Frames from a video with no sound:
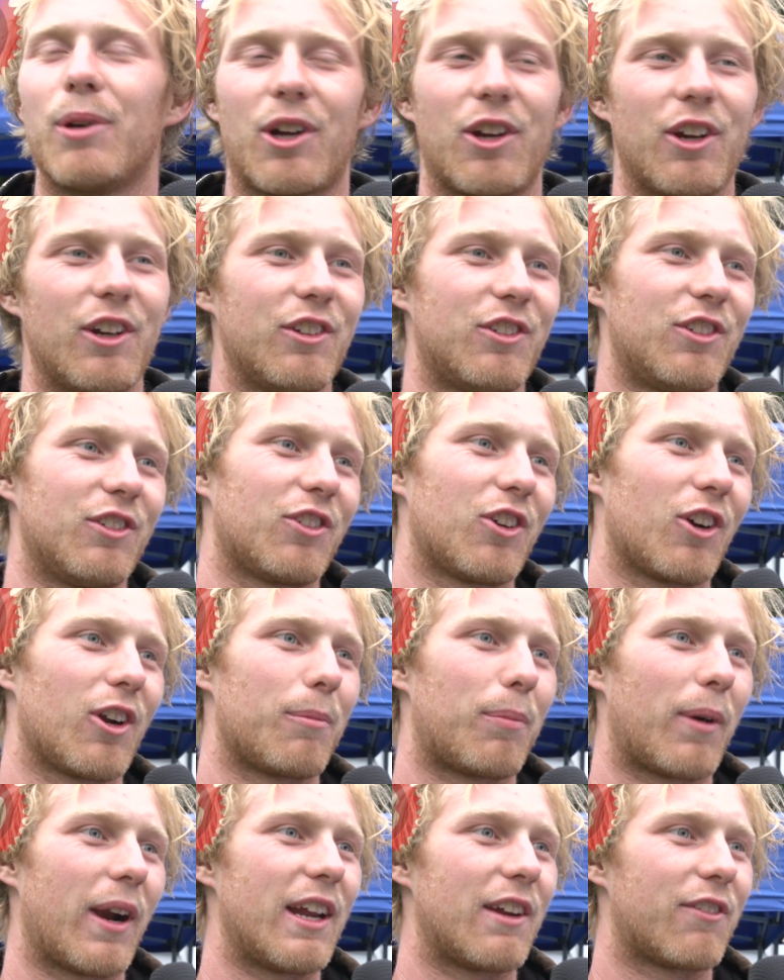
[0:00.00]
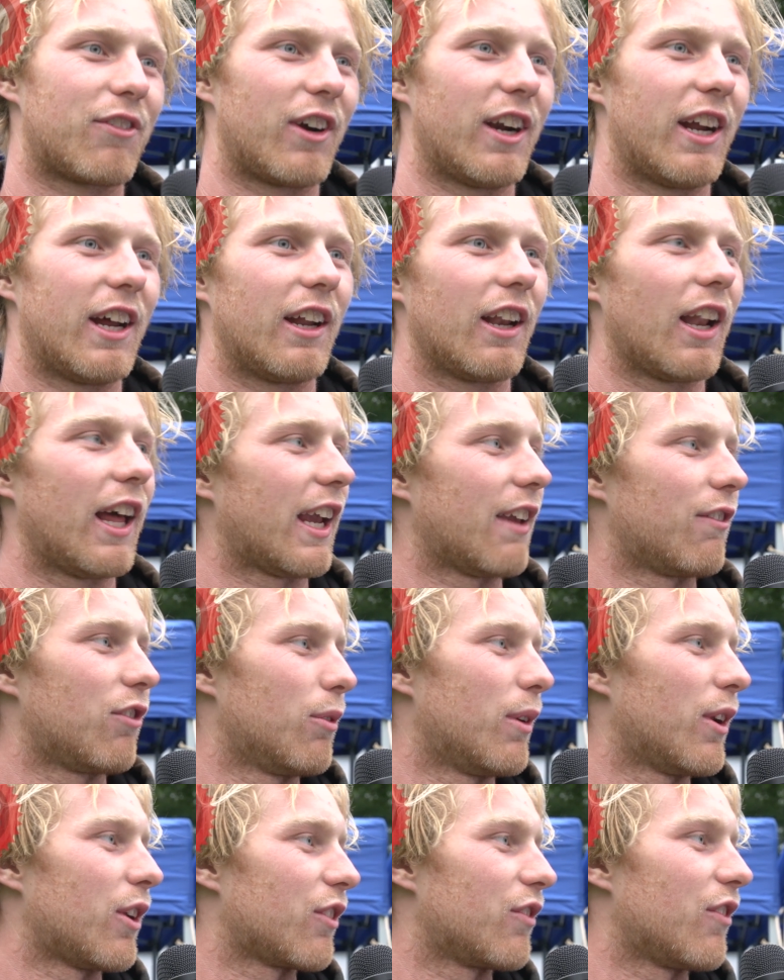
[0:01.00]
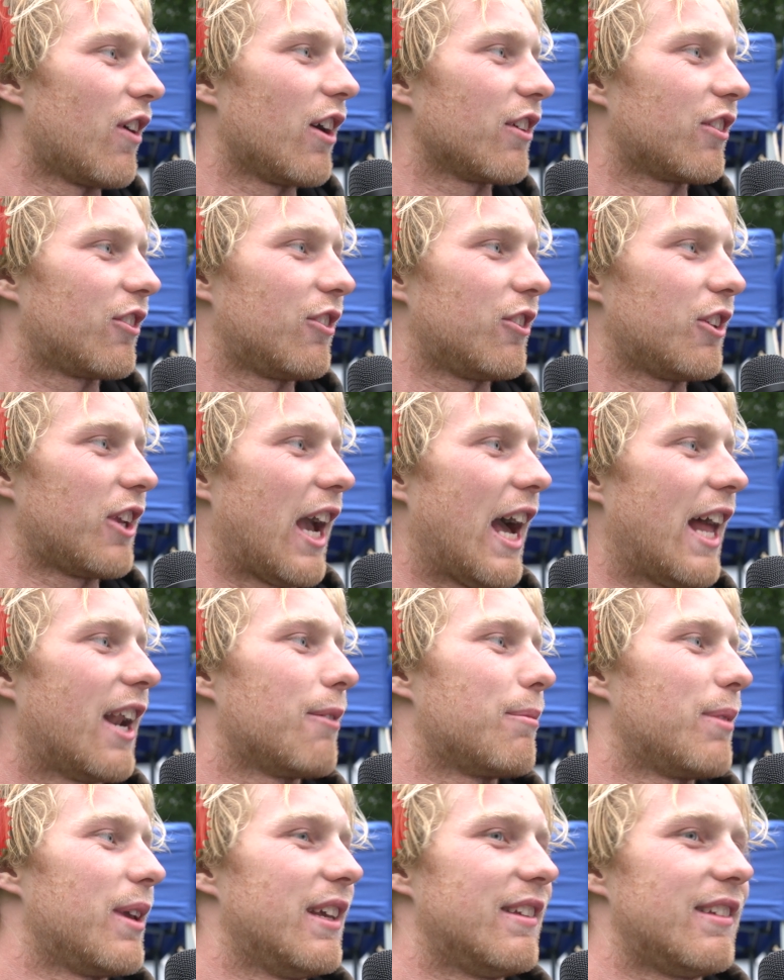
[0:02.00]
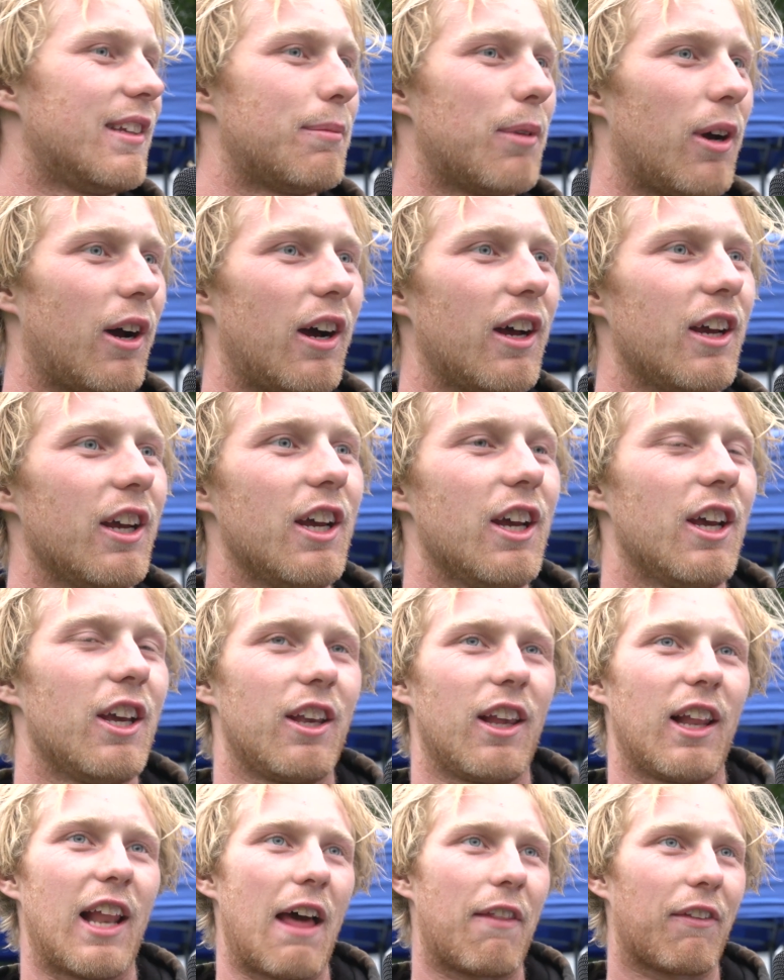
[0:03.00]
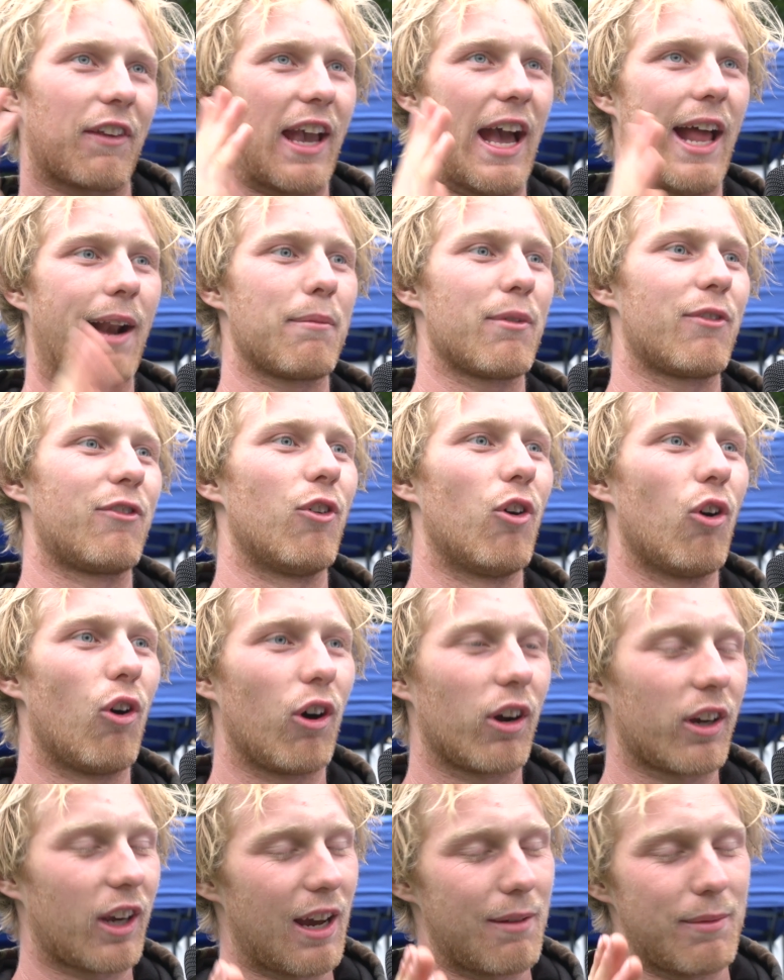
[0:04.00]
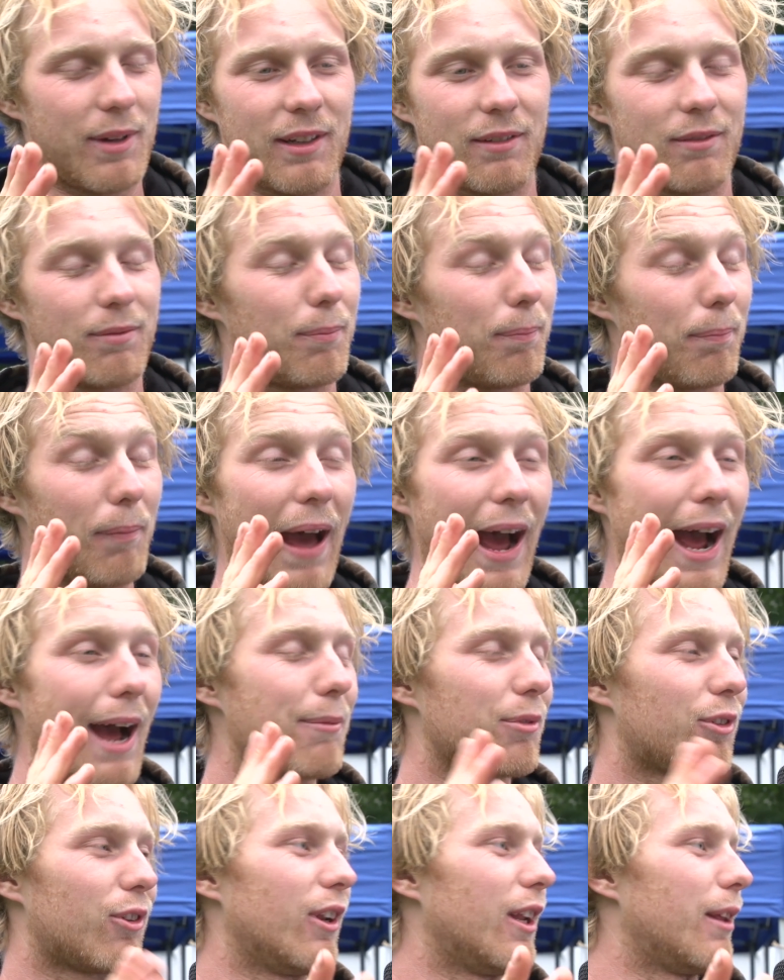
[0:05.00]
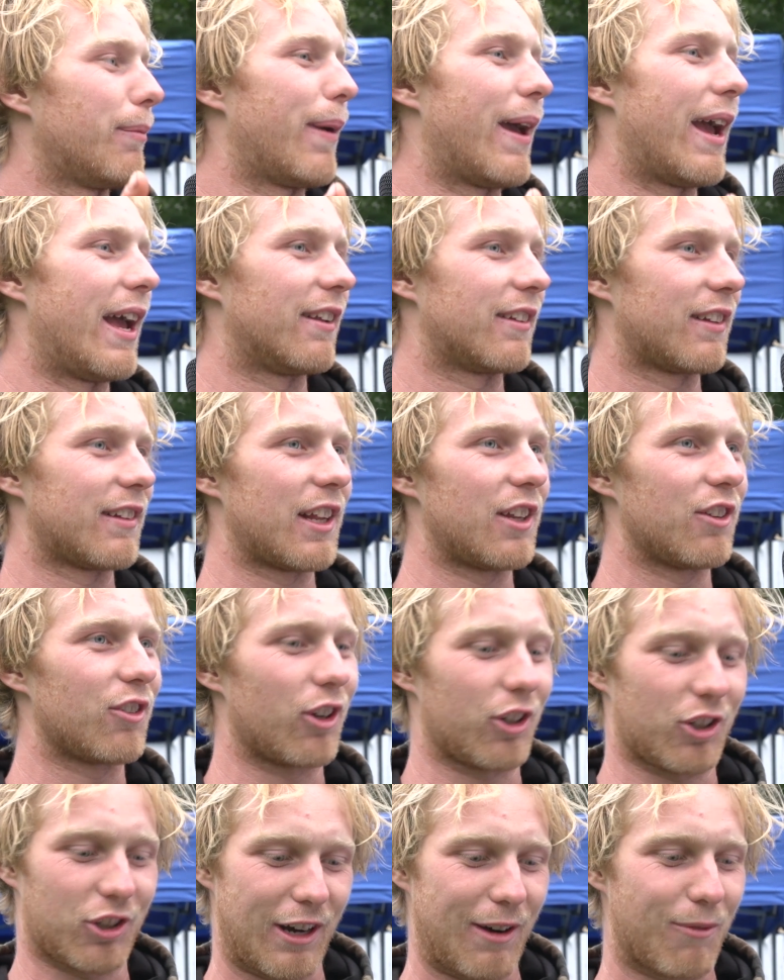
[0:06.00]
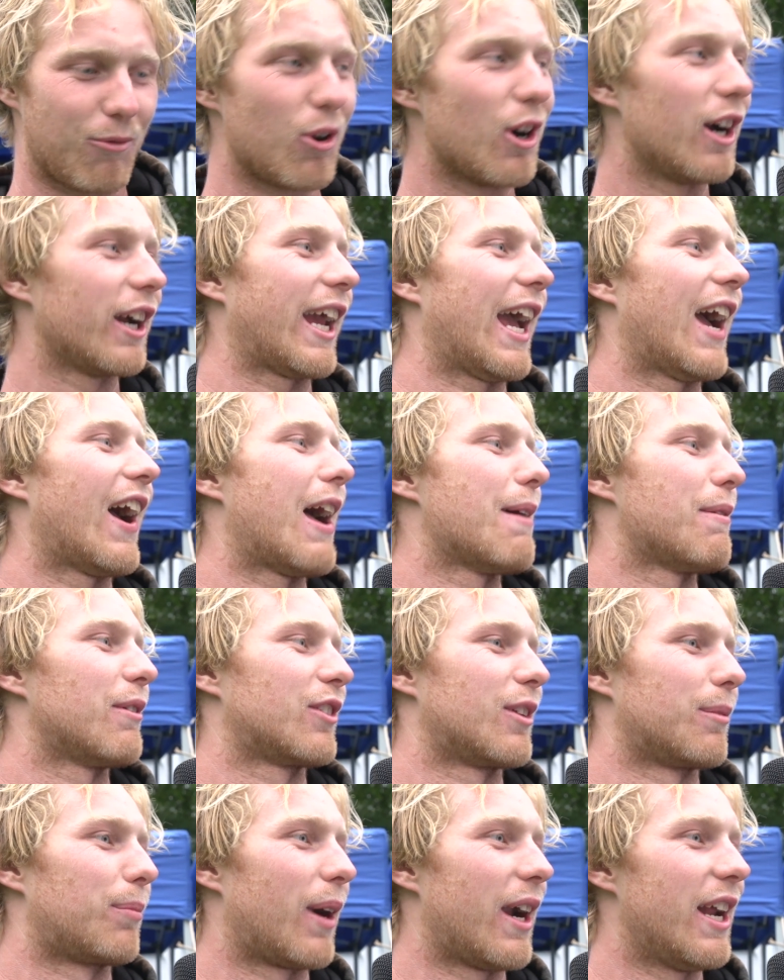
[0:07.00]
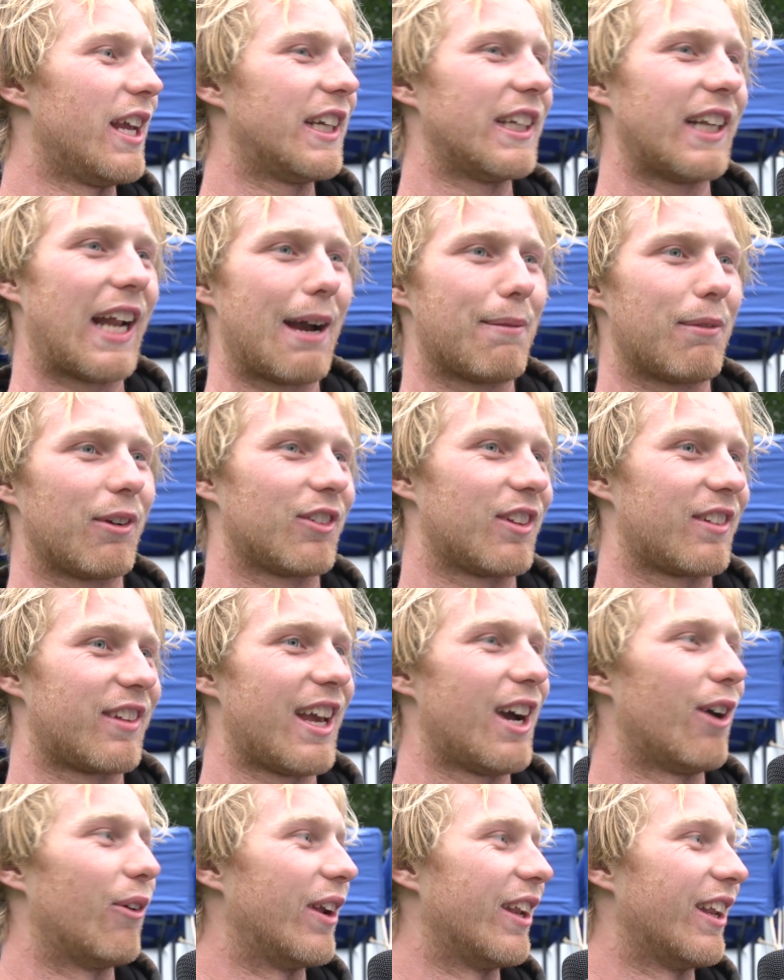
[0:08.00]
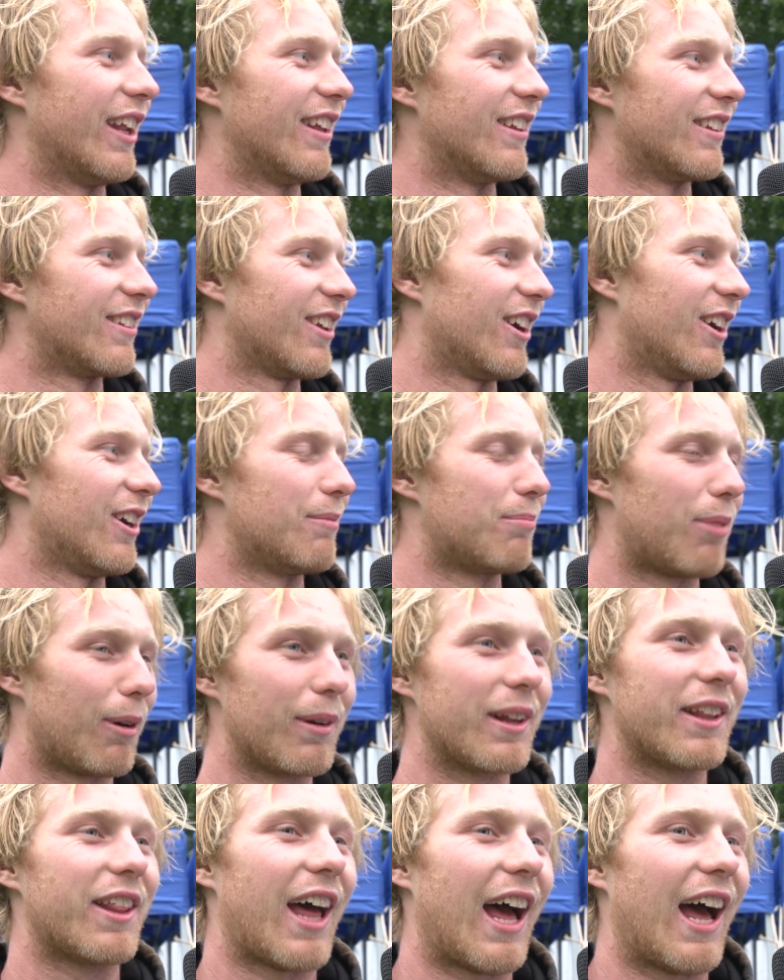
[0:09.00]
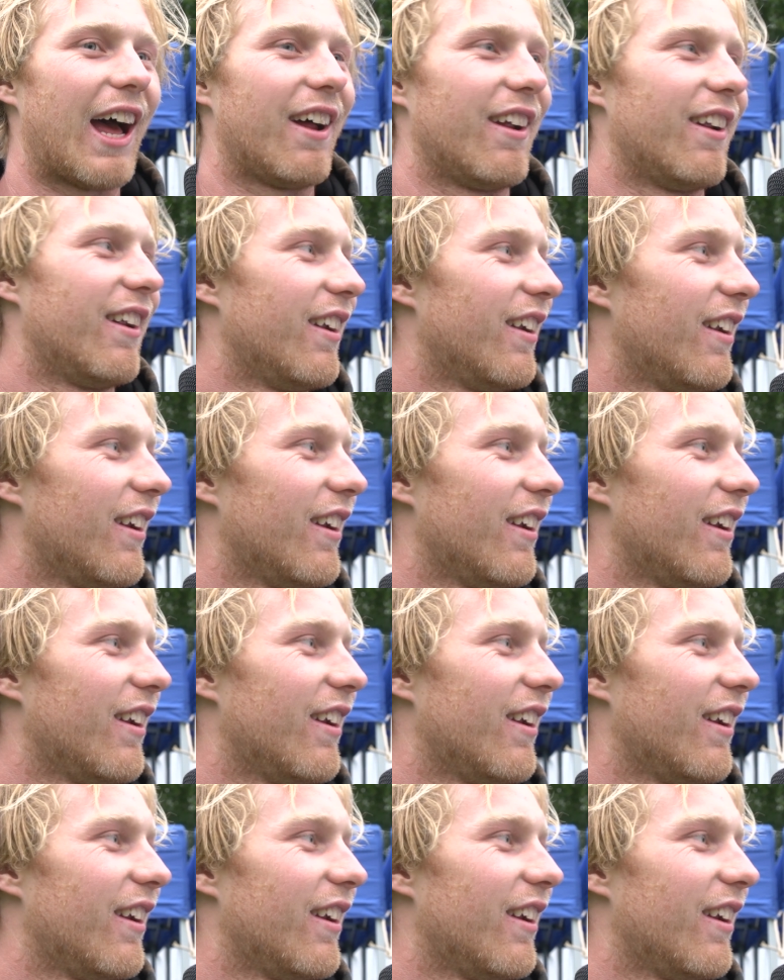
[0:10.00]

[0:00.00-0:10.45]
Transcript: because you've got to brake for it. Like, if you went as fast as you can, it'd be easy, but you land the cannon before, coming absolutely pinned, and then you've got to try and work out how much to brake and how much the tailwind is, so probably that.